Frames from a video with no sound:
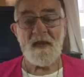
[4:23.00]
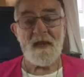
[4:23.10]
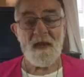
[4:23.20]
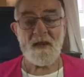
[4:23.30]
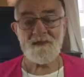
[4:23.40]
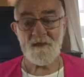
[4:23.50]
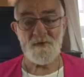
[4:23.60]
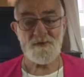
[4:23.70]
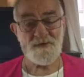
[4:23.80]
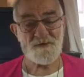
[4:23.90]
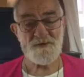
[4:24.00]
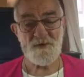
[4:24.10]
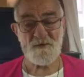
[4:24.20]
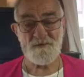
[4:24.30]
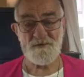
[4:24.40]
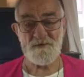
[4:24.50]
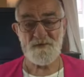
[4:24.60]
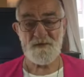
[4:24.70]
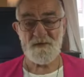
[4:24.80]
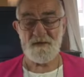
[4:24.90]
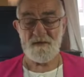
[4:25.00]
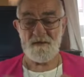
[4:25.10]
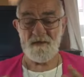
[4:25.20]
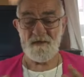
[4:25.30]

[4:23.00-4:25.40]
And I want to show you a